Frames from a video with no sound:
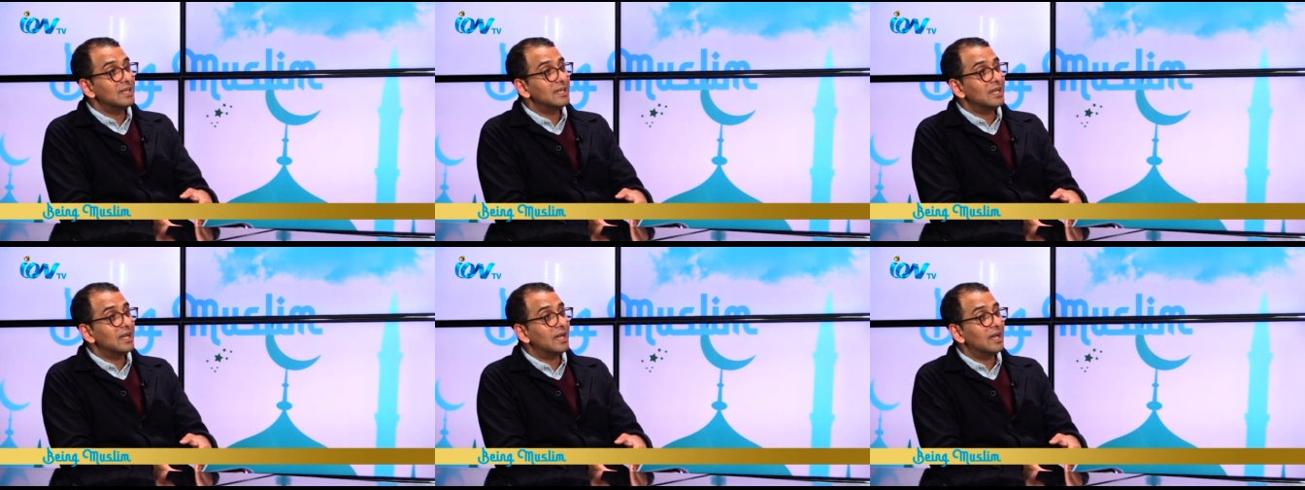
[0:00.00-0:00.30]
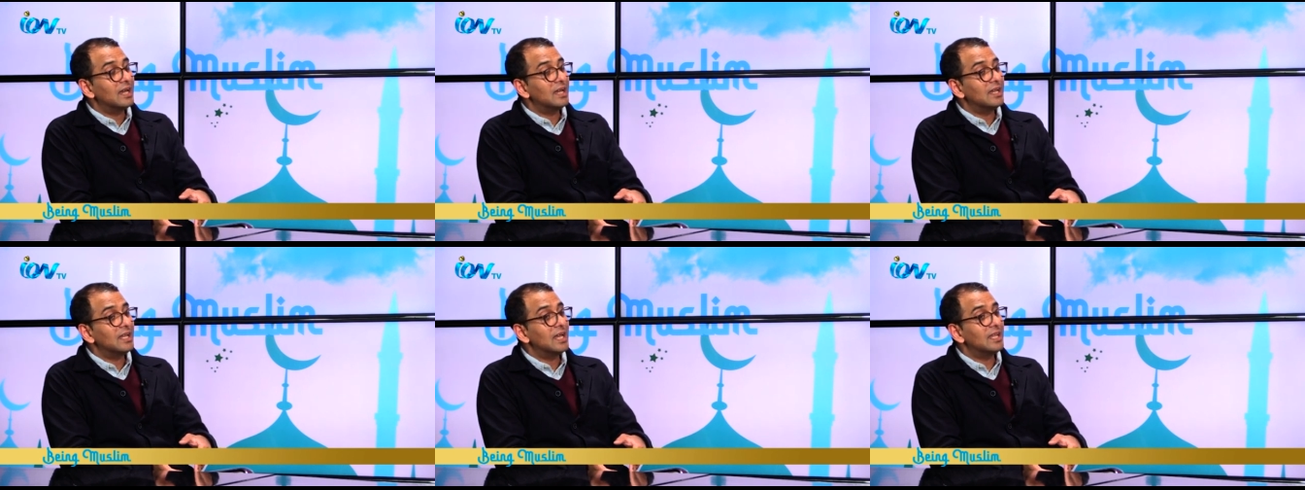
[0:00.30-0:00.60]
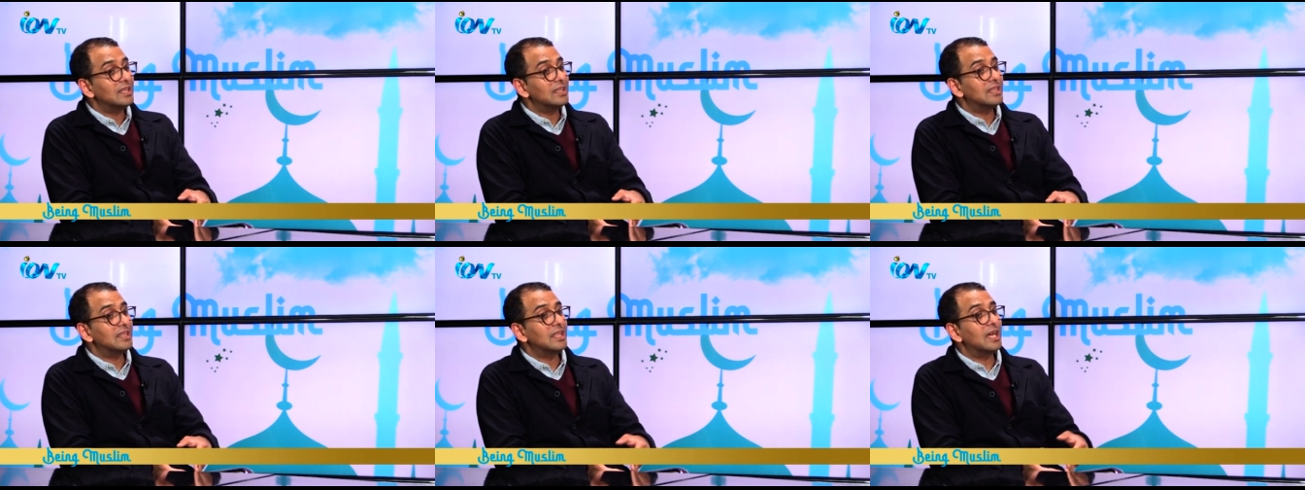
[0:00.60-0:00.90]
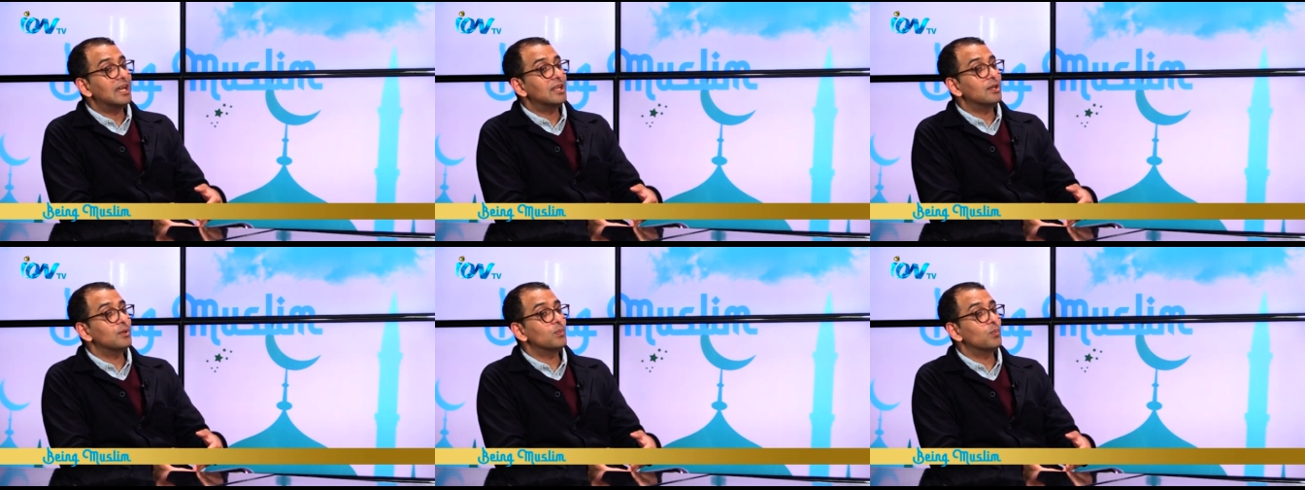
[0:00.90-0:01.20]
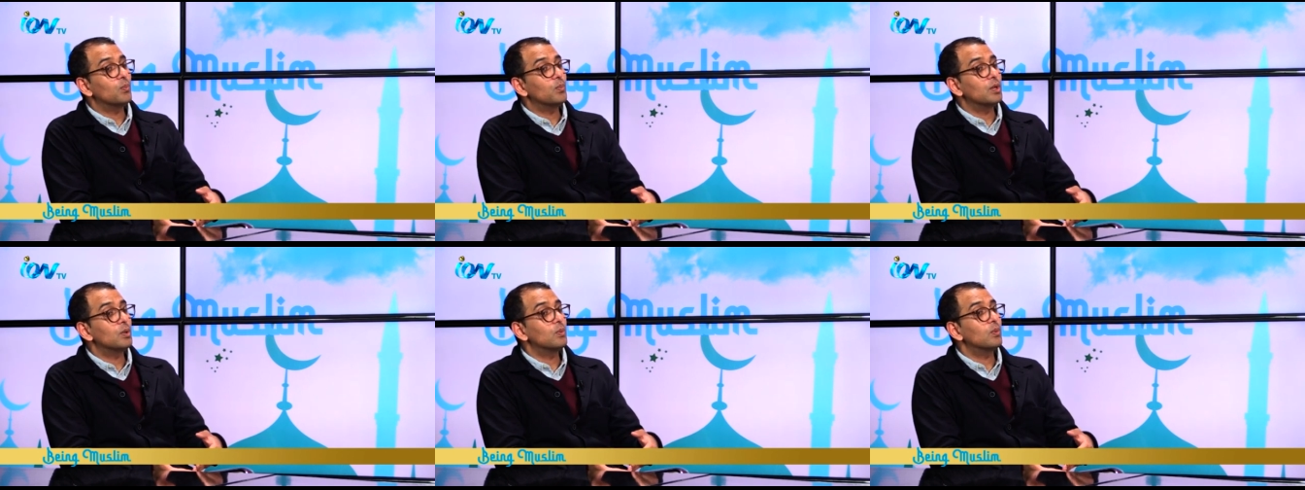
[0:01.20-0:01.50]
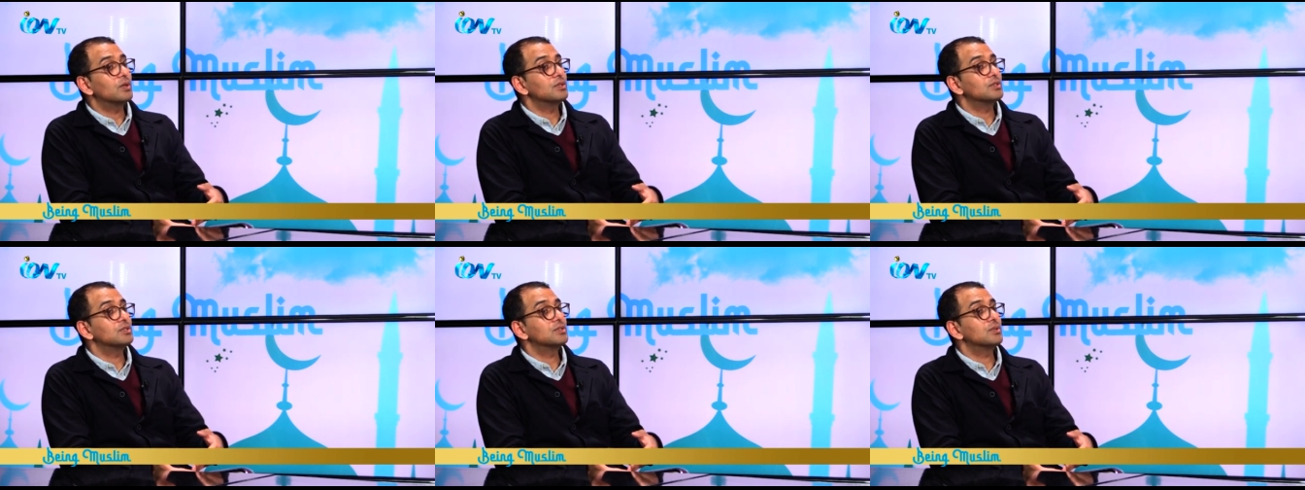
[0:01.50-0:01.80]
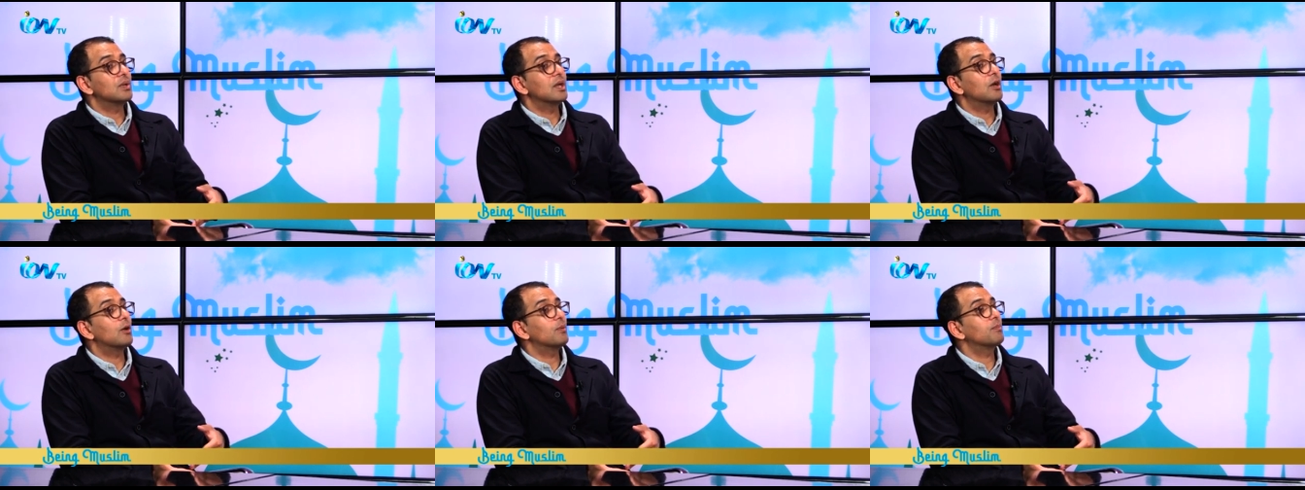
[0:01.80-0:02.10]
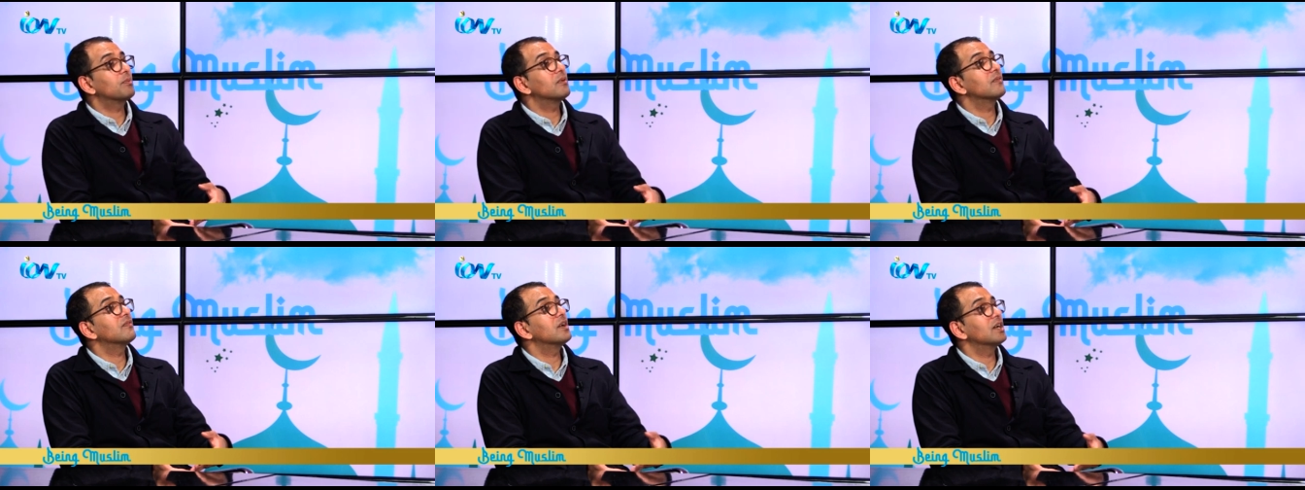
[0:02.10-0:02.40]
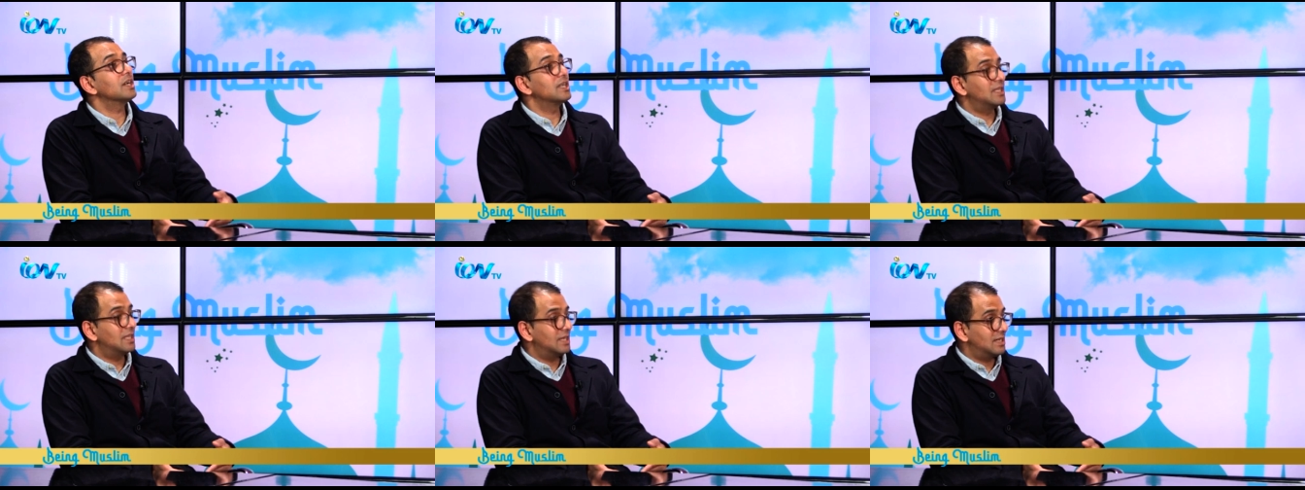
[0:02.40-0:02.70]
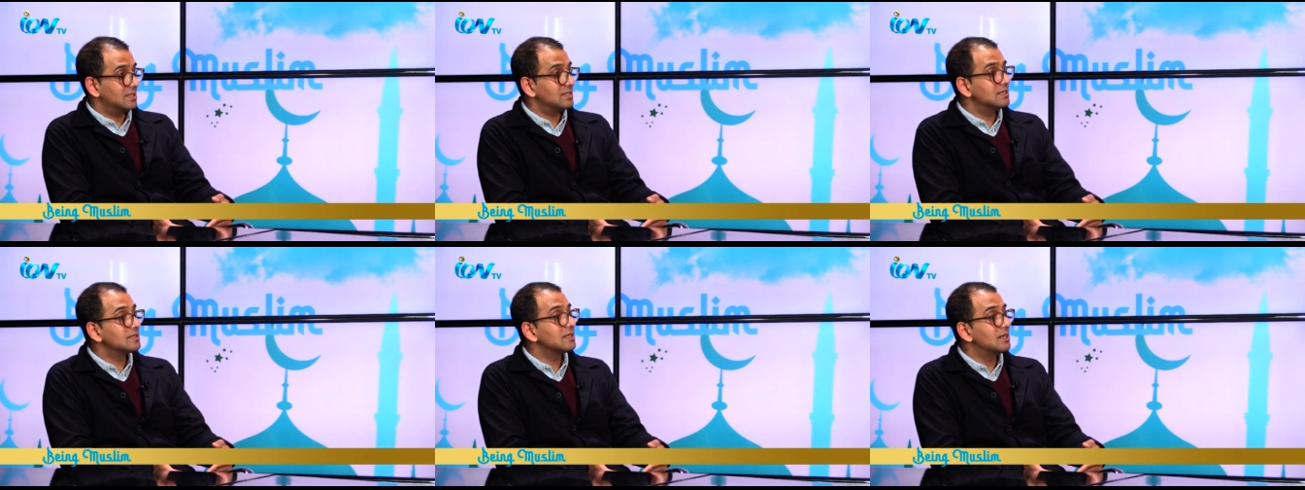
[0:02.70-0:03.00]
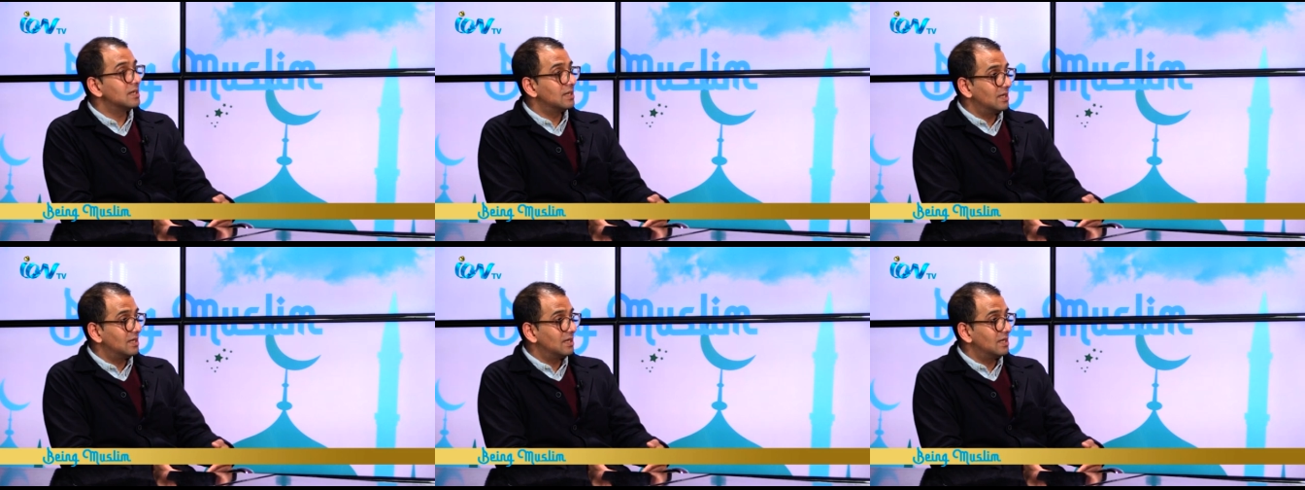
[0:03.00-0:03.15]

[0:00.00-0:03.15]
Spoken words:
and then we want to help provide that.